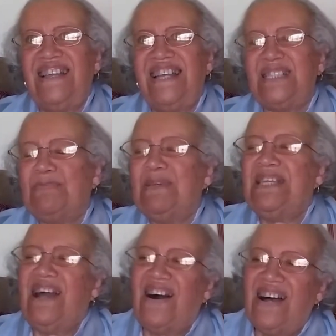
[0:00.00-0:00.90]
it's
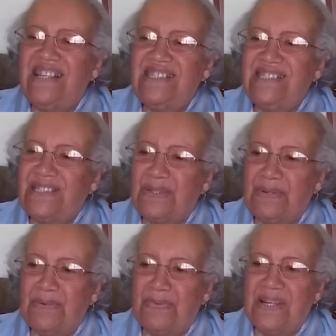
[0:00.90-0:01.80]
beyond
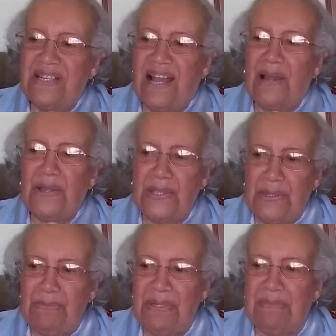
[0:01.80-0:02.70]
what our
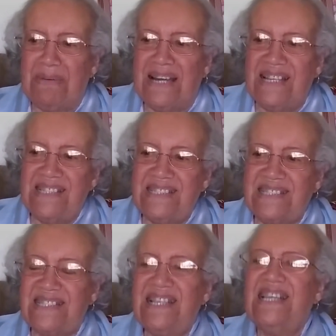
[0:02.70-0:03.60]
human
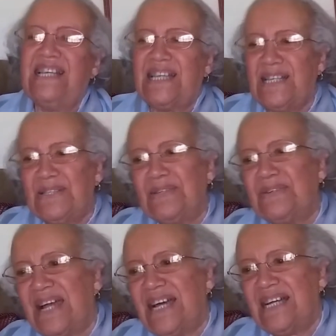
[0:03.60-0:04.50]
minds can
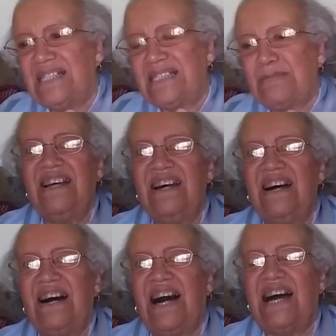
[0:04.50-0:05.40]
grasp.
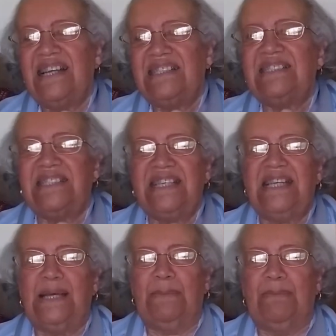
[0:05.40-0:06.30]
I see
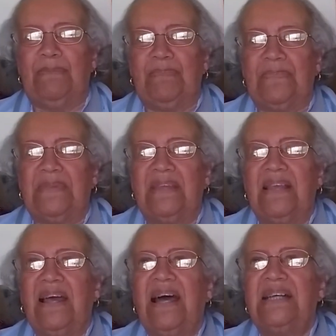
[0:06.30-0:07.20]
him
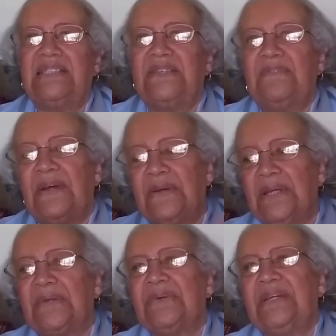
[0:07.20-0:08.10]
as the very
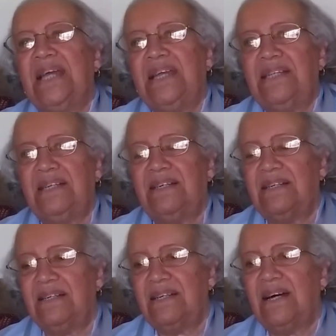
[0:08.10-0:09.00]
creator
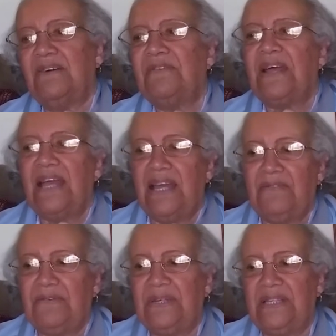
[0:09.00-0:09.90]
of
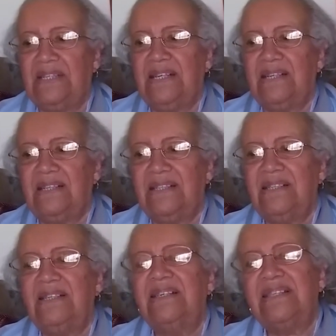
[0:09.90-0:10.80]
everything
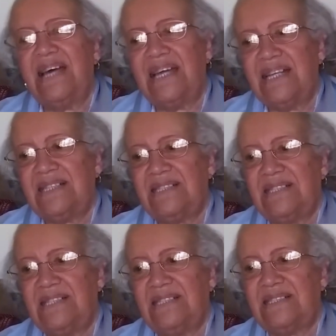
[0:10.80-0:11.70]
that
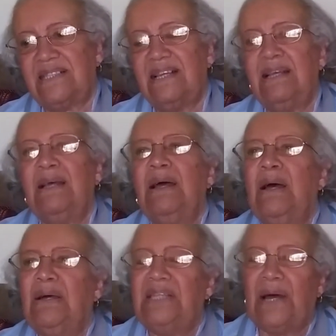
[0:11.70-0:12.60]
exists.
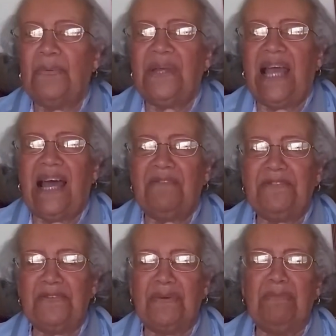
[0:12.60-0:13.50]
Now we have
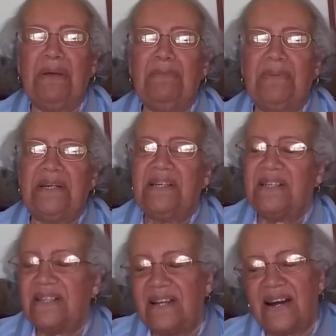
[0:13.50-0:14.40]
to remember,
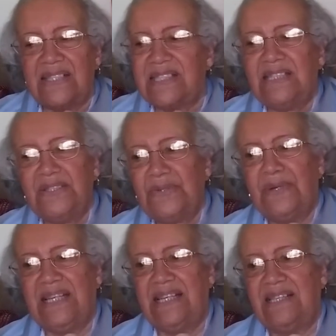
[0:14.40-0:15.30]
God can do
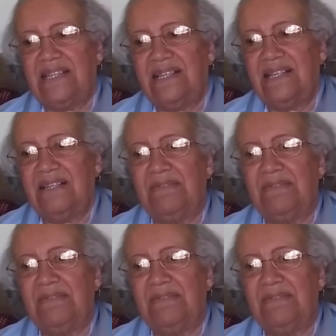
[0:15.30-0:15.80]
anything.